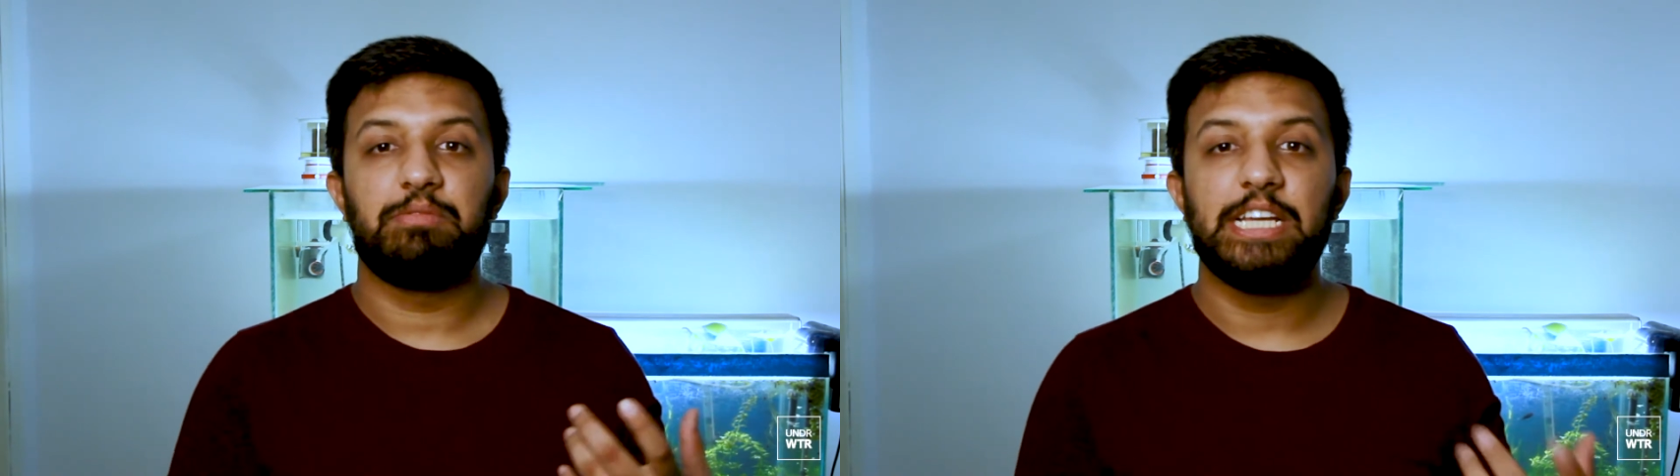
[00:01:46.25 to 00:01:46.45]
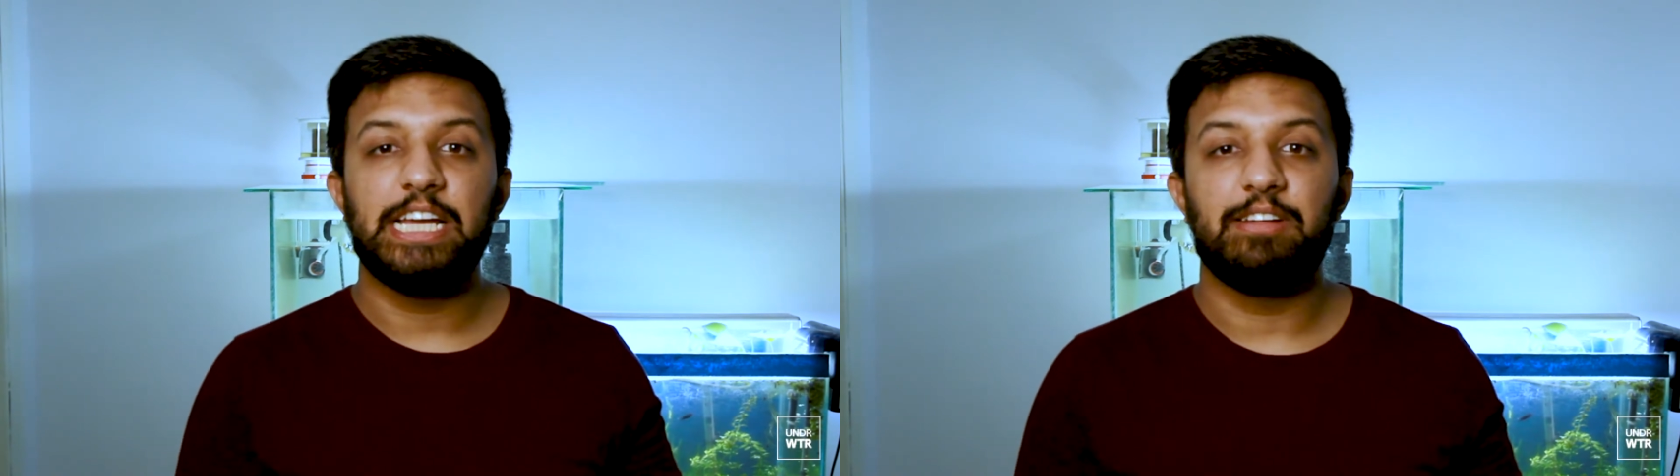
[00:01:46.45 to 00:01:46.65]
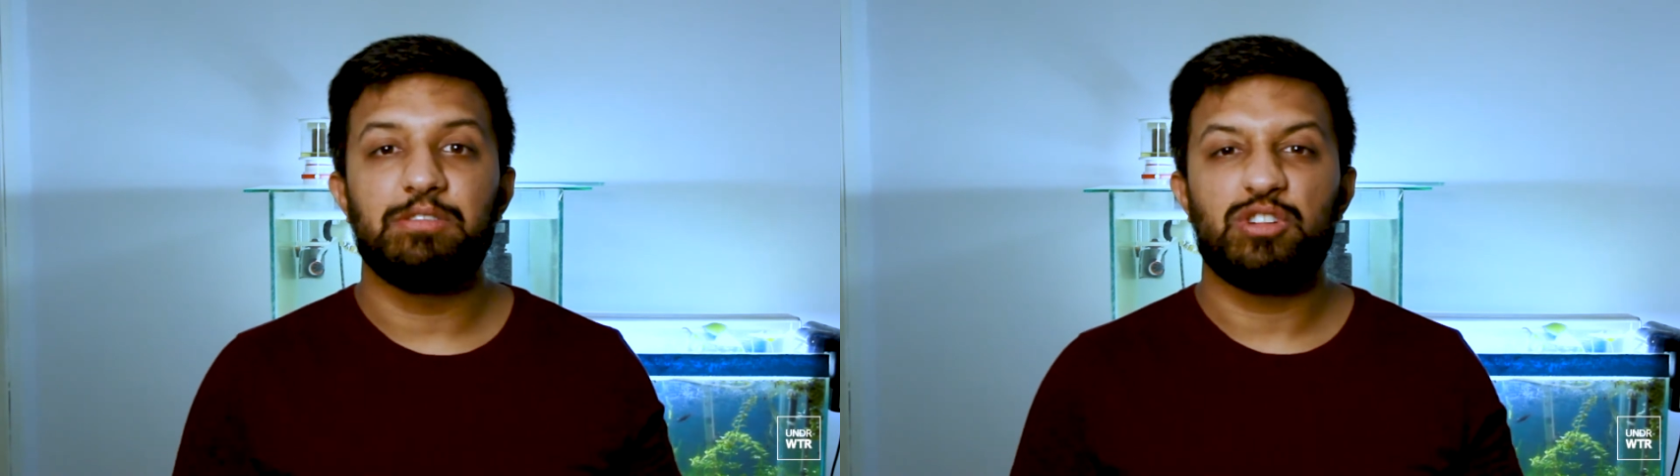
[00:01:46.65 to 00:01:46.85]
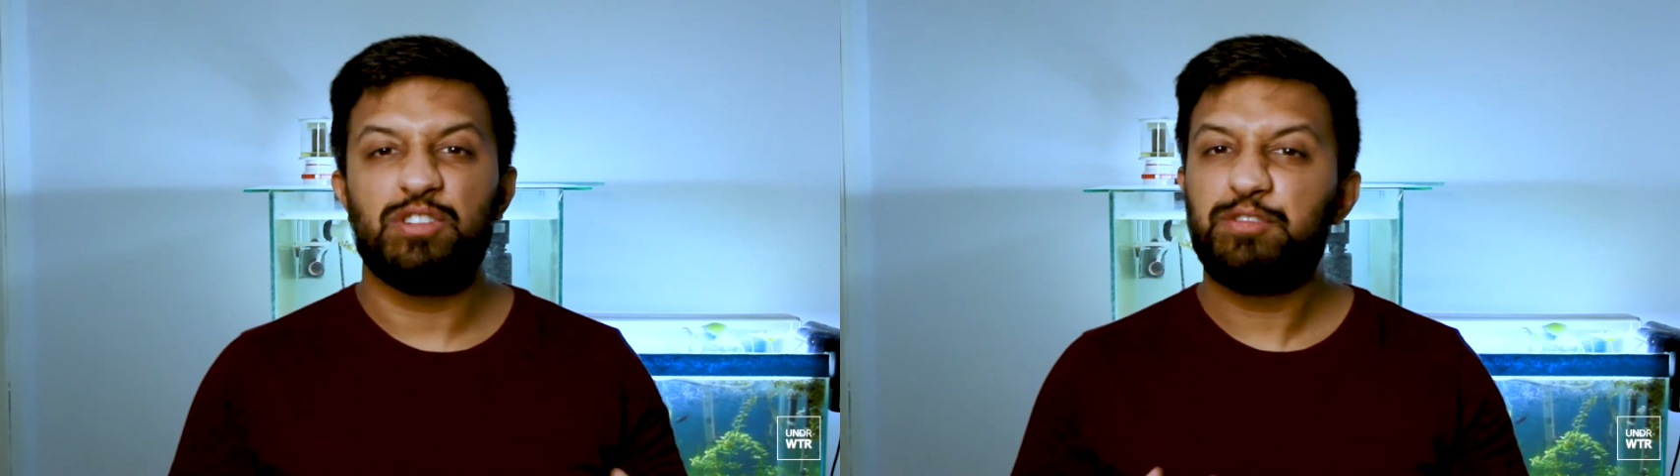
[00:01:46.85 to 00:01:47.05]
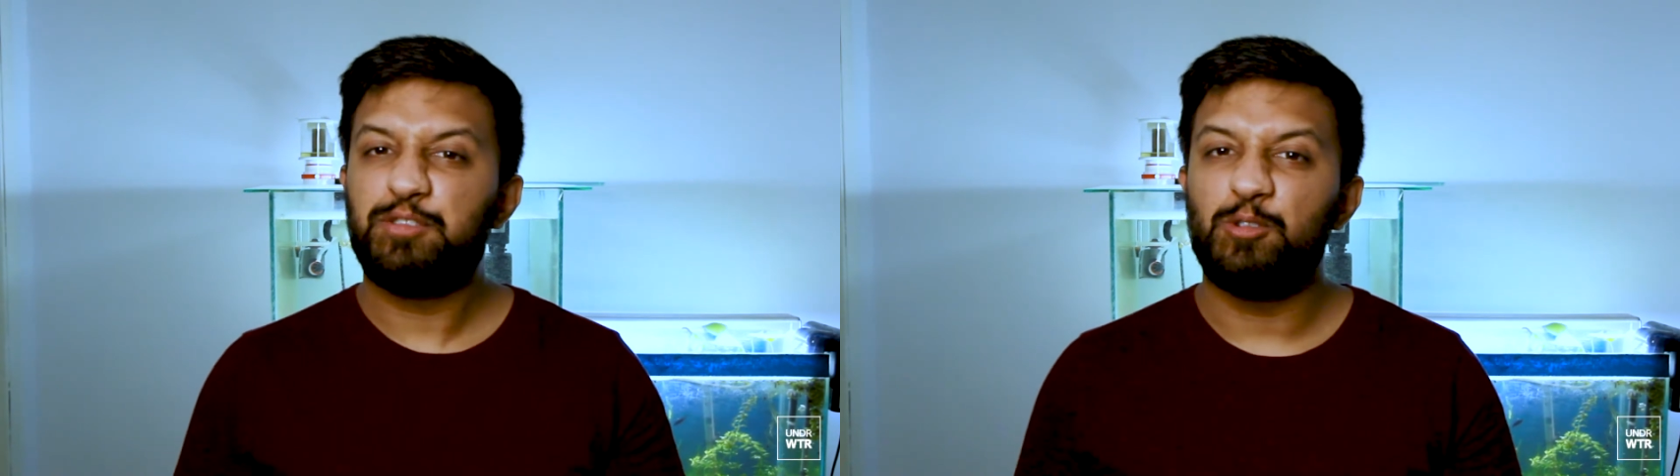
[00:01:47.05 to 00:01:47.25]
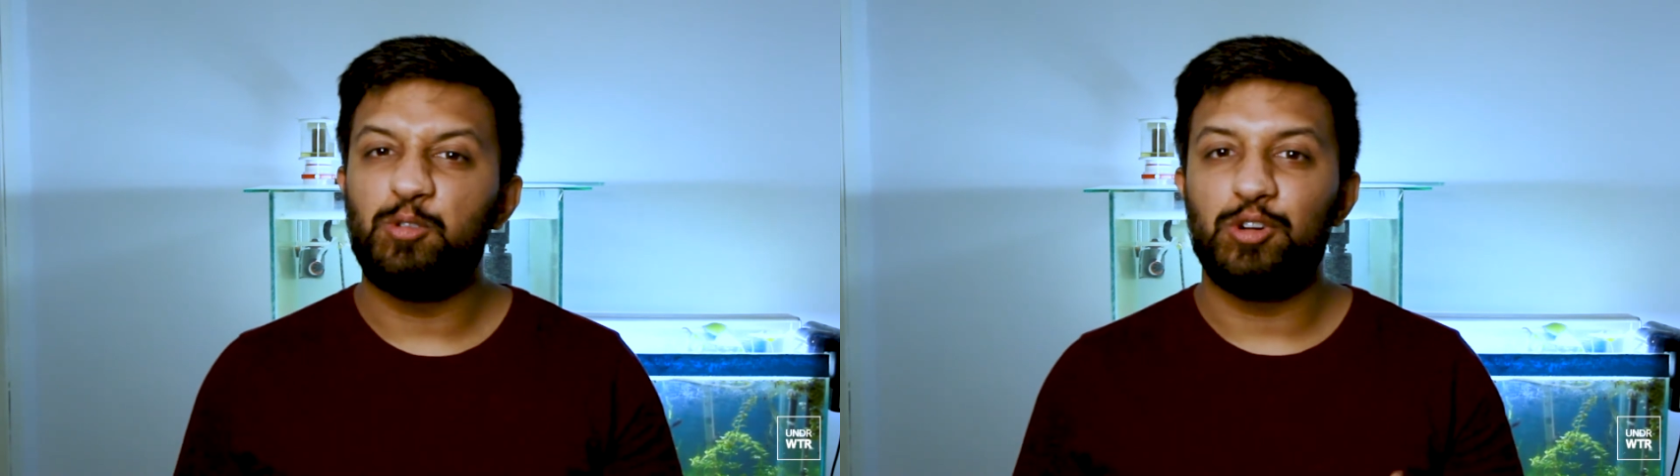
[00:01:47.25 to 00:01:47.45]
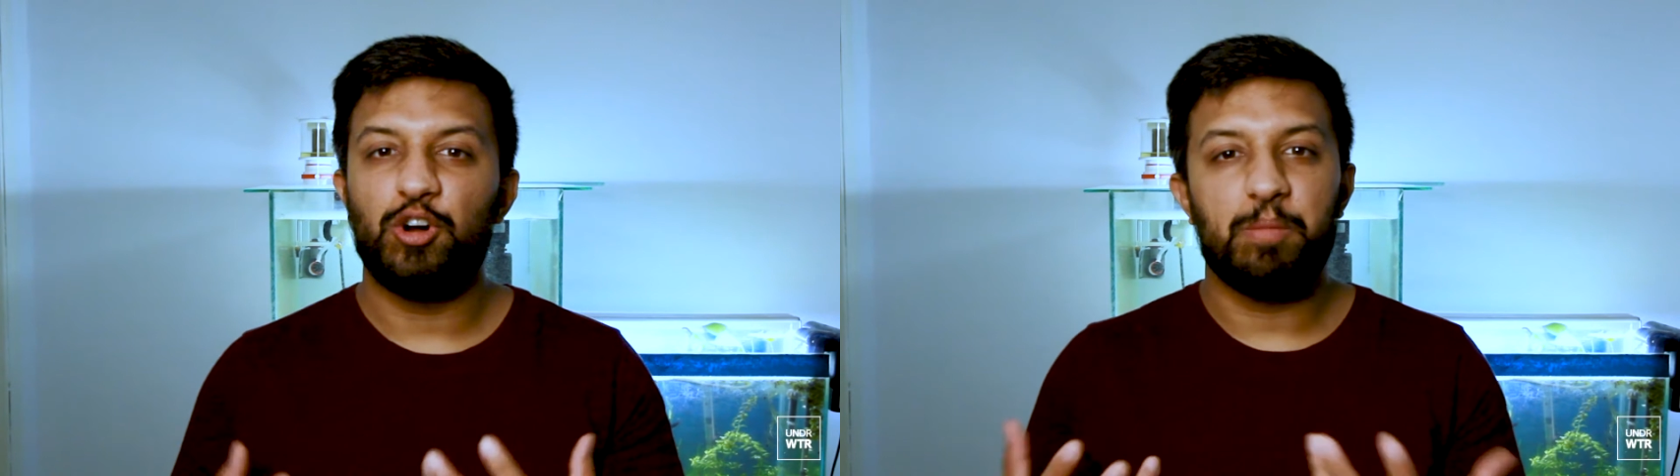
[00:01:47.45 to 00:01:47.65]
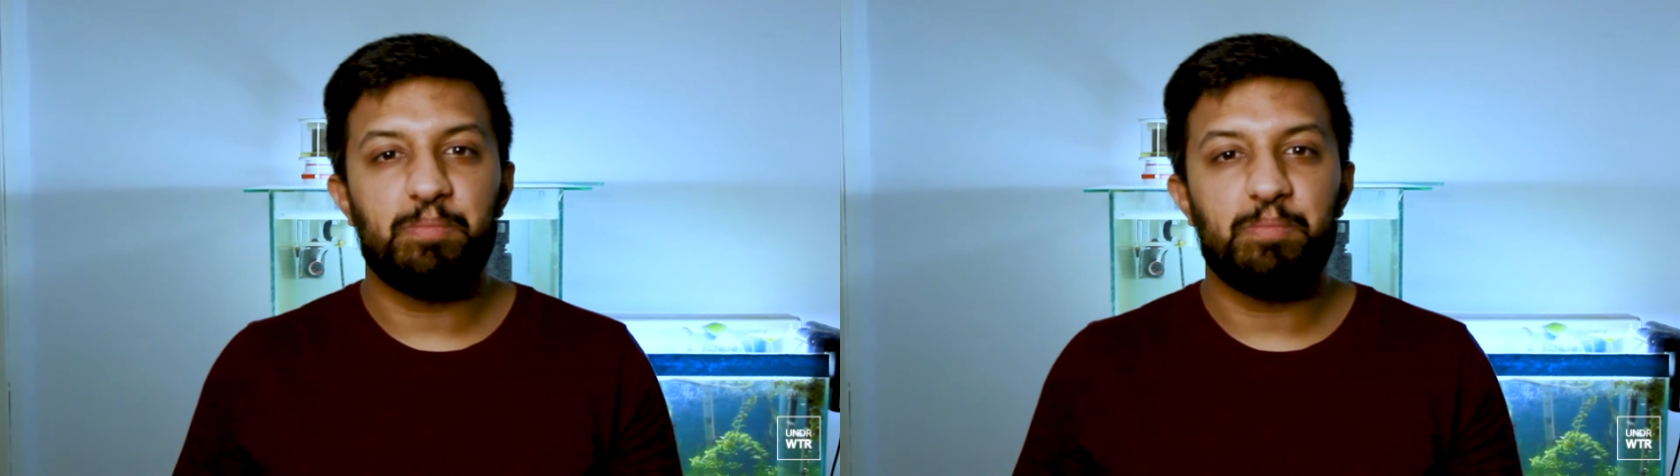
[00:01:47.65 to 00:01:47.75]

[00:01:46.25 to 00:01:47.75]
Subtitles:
leaves or food or